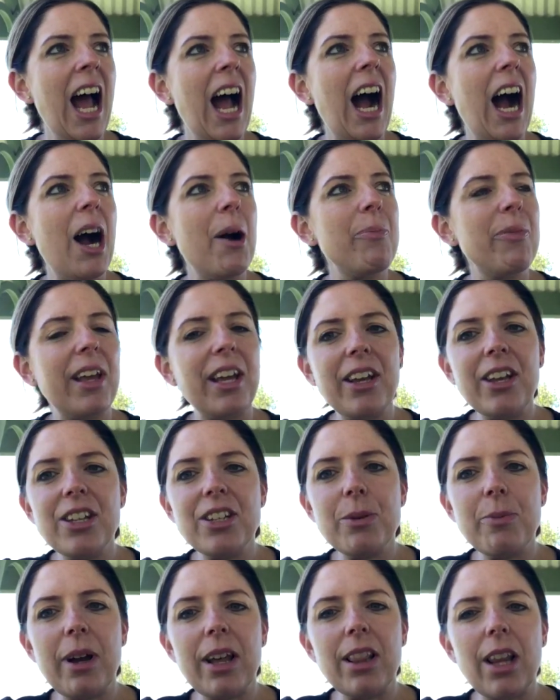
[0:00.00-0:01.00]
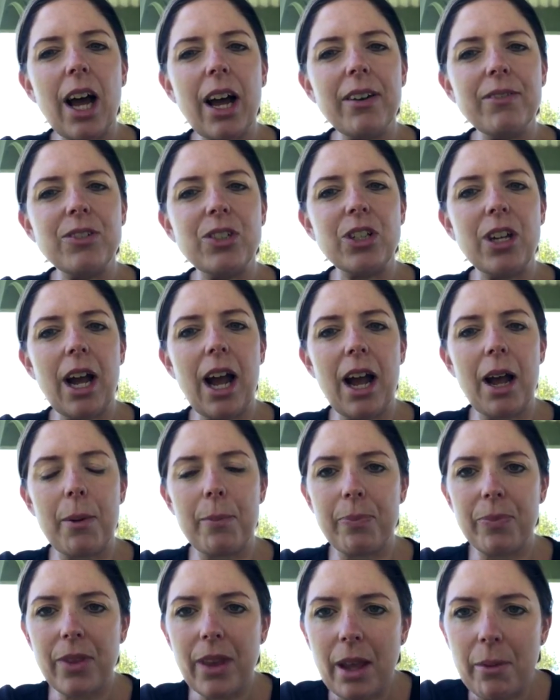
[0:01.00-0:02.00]
Thank you
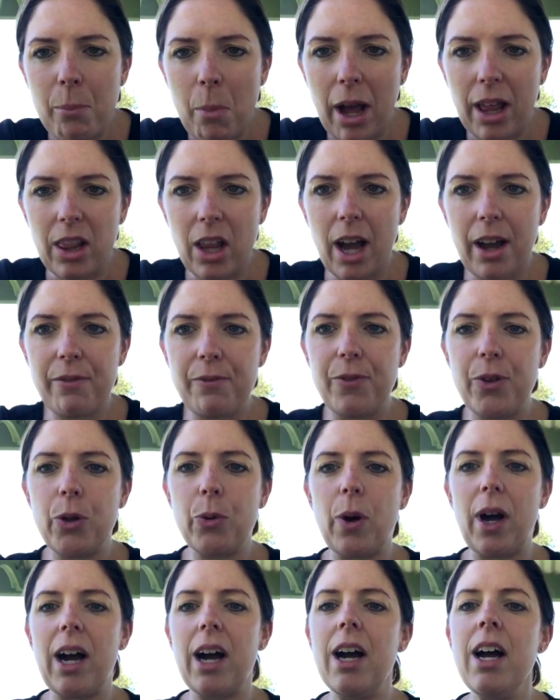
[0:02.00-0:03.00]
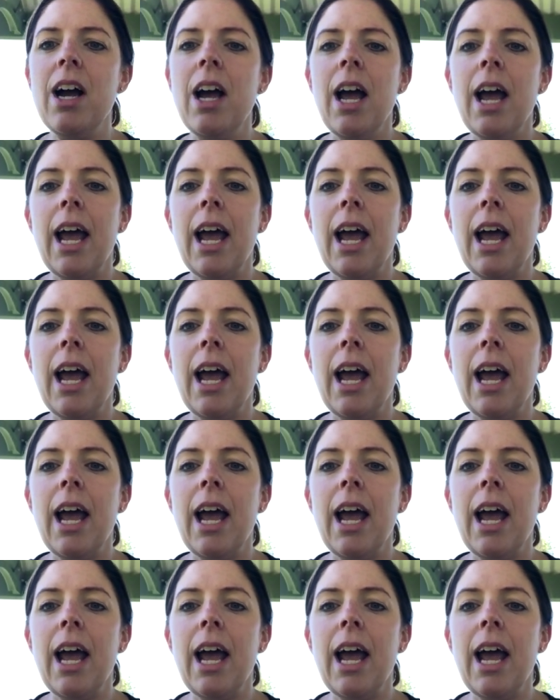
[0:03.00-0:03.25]
to my live viewer.